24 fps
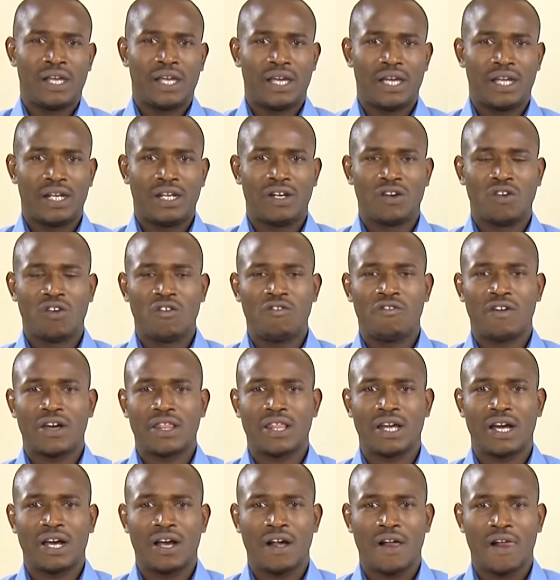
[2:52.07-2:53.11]
and no
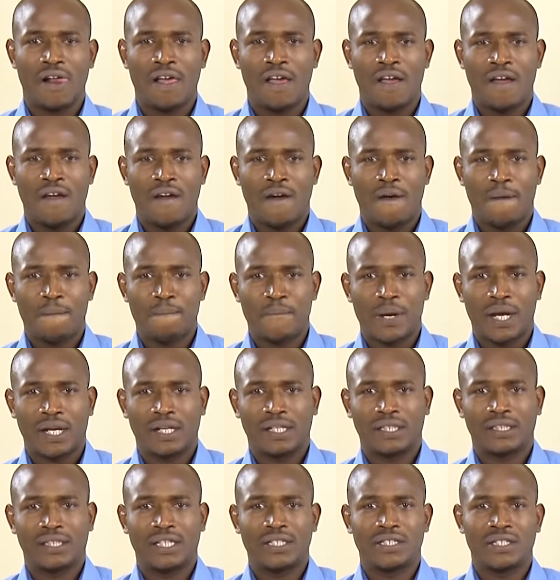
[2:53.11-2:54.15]
further
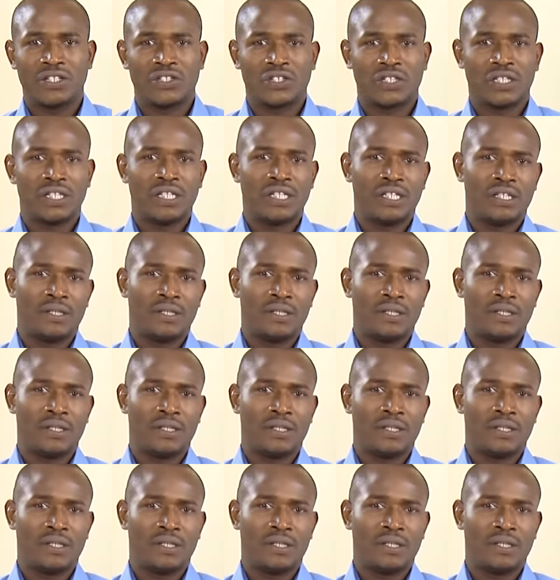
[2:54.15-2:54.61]
magnetization